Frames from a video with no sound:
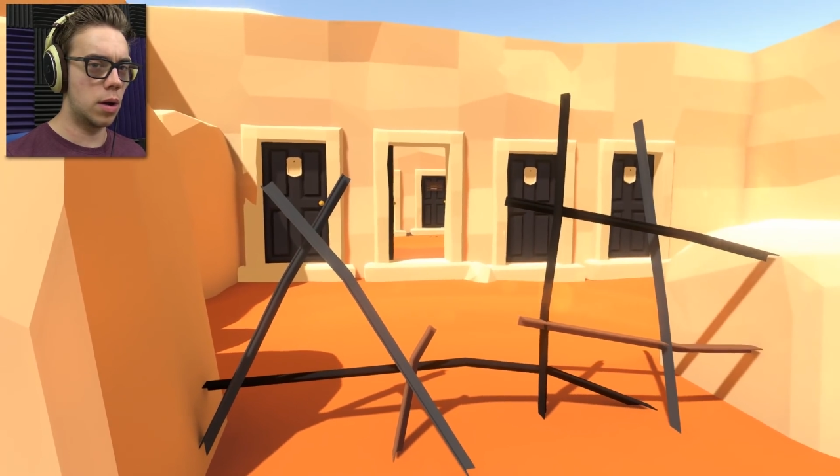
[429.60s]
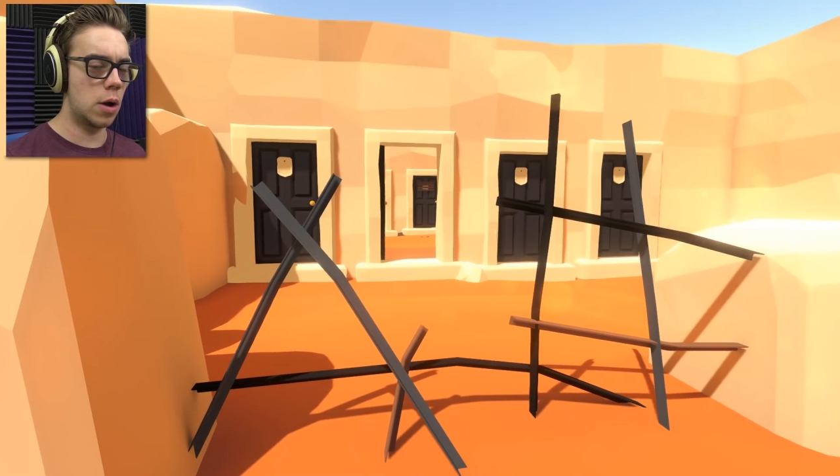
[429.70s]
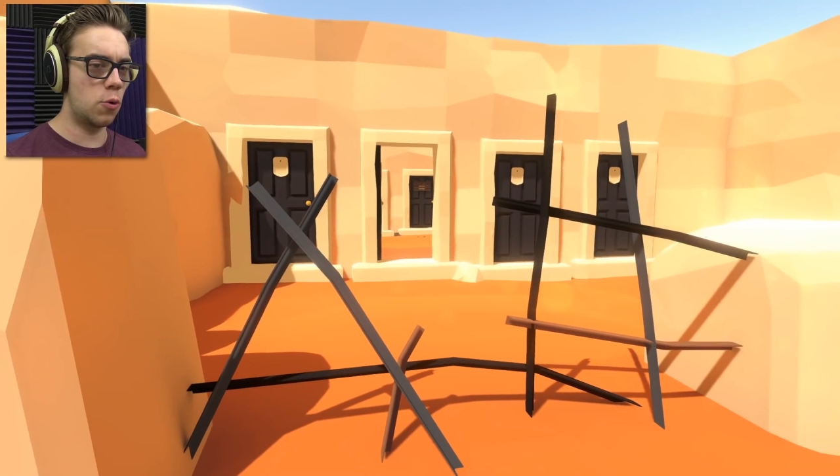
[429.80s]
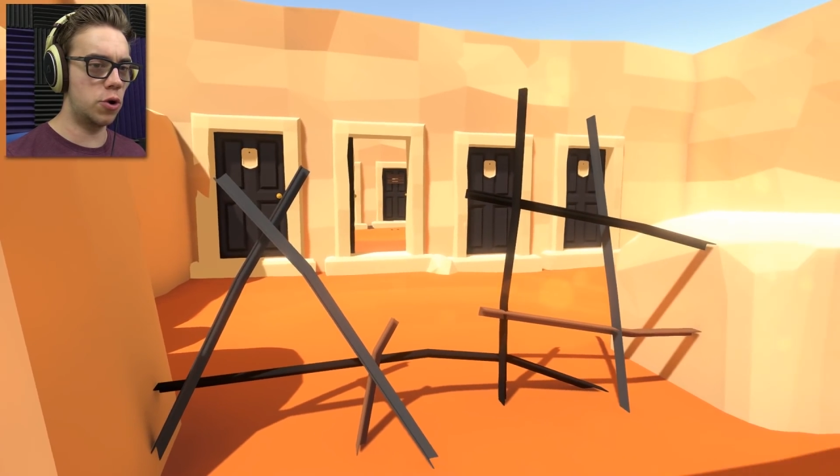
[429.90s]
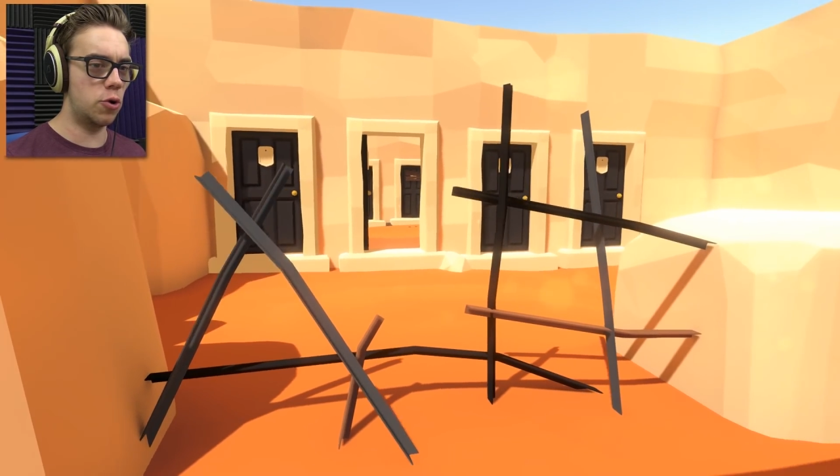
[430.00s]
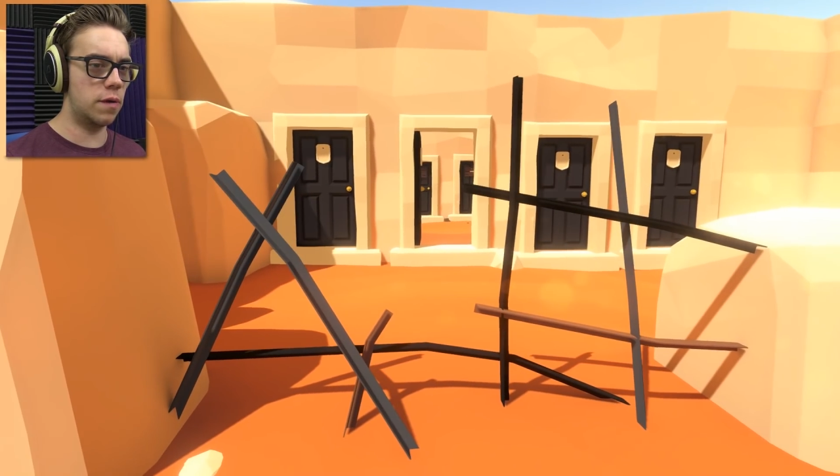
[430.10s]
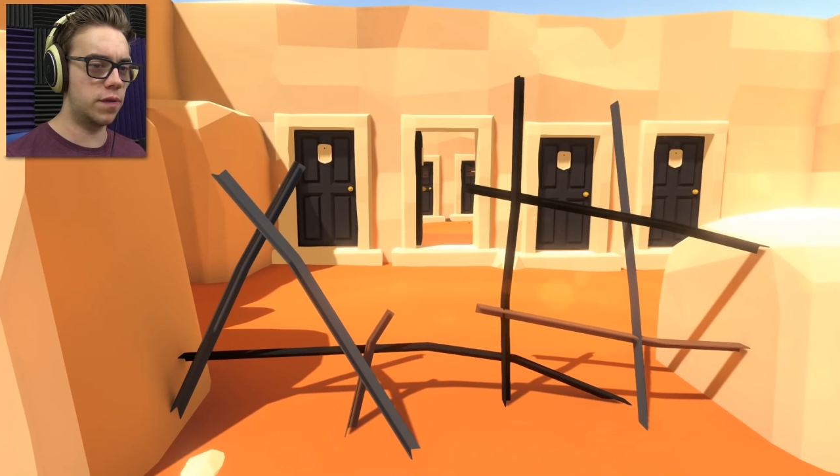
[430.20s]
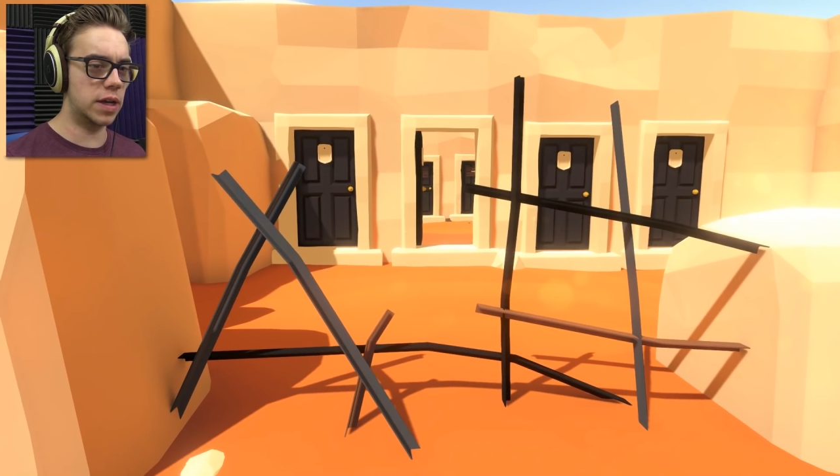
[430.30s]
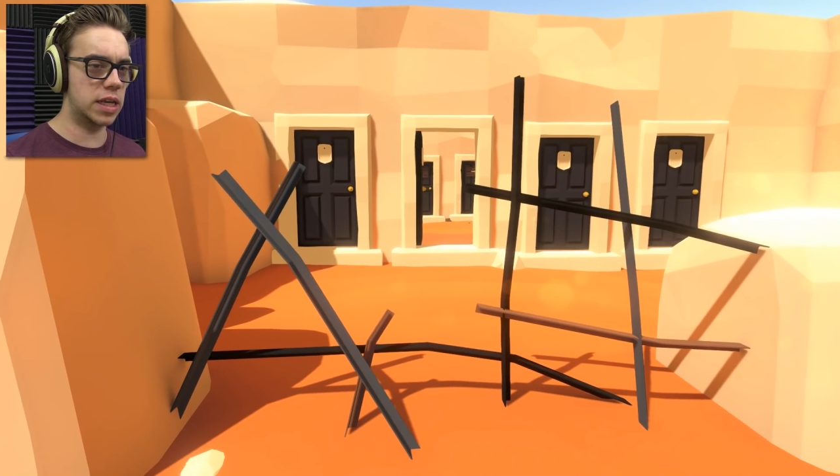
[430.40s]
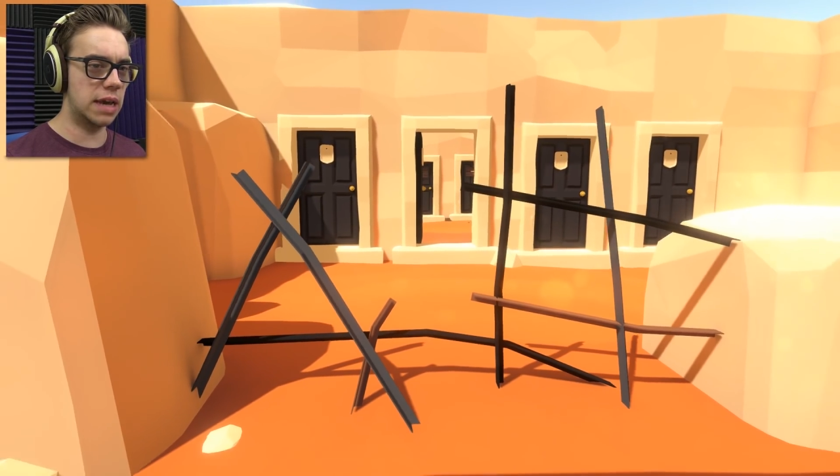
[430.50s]
I wonder
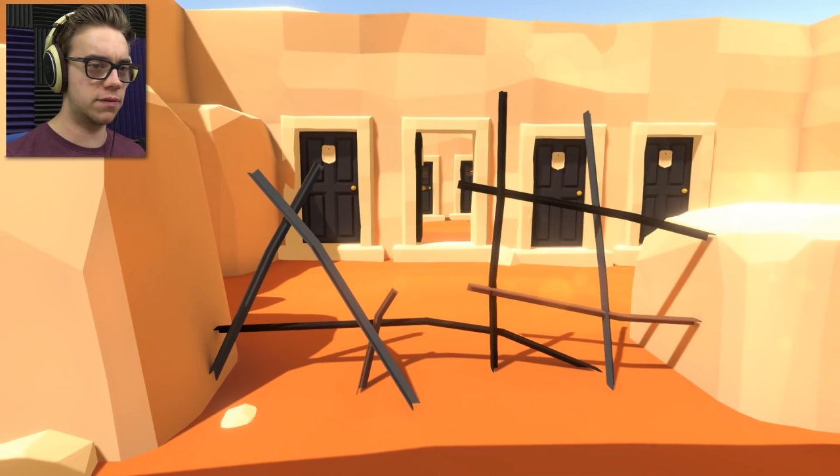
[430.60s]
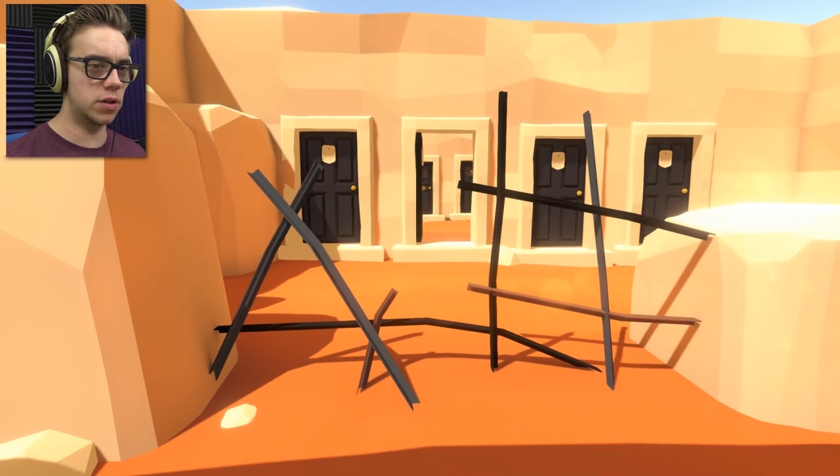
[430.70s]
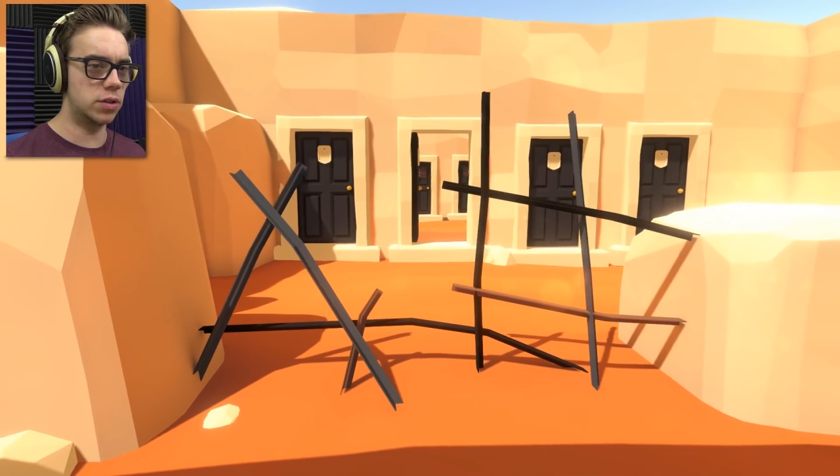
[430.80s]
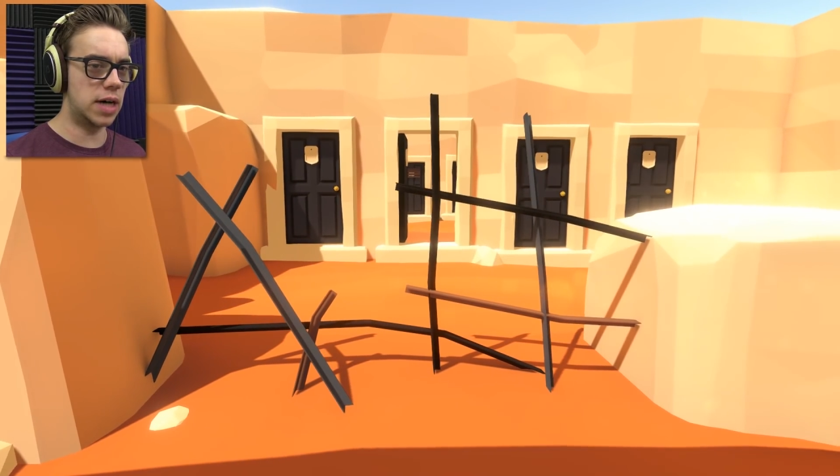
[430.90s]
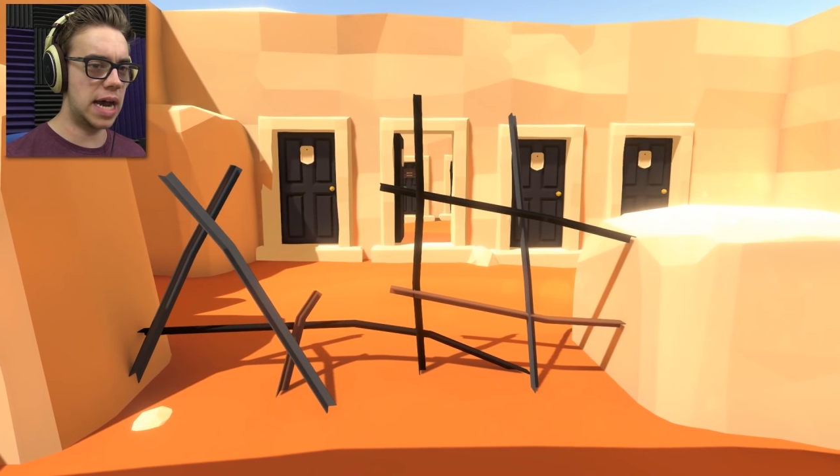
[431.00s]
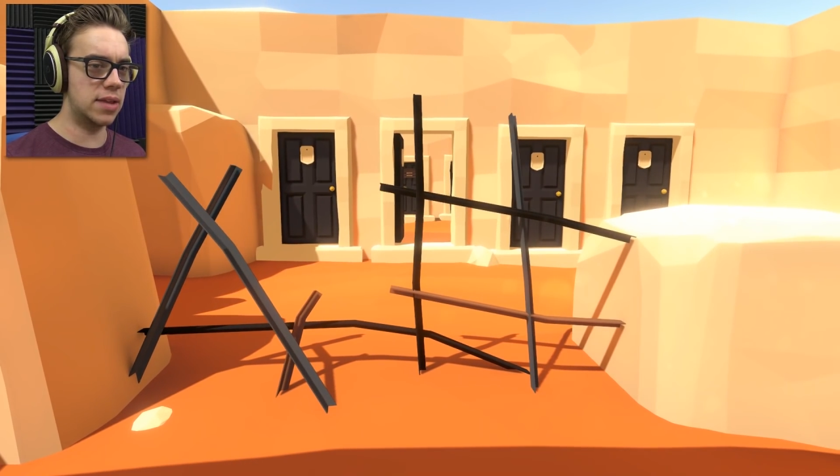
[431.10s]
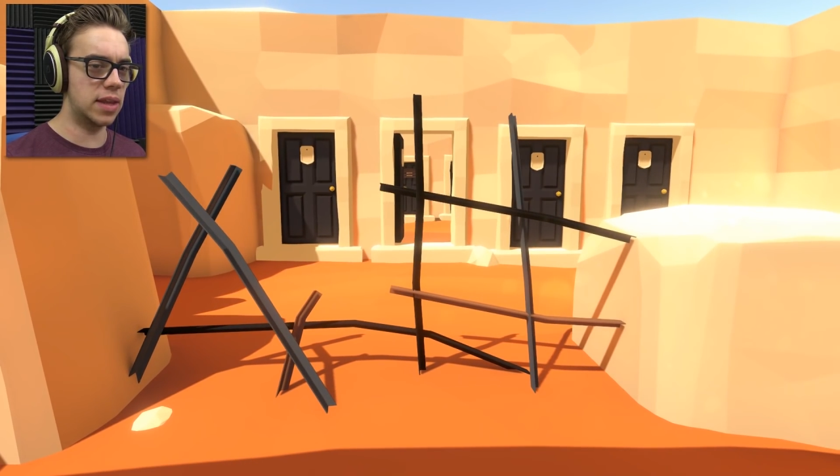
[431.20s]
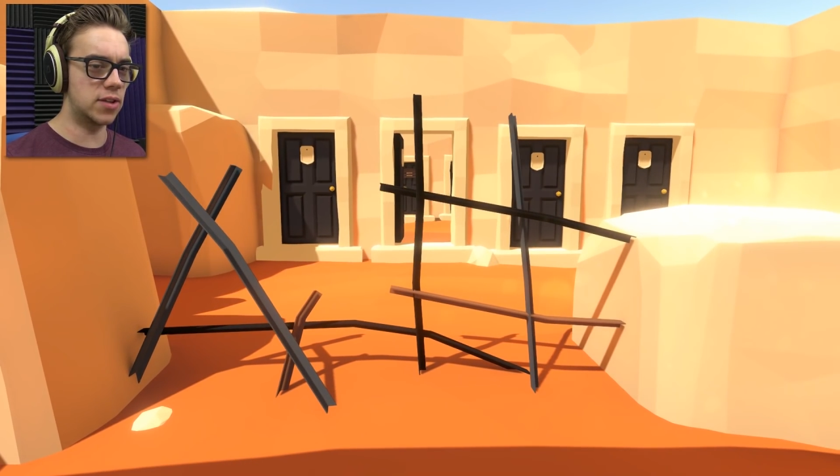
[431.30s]
if, like, you have to line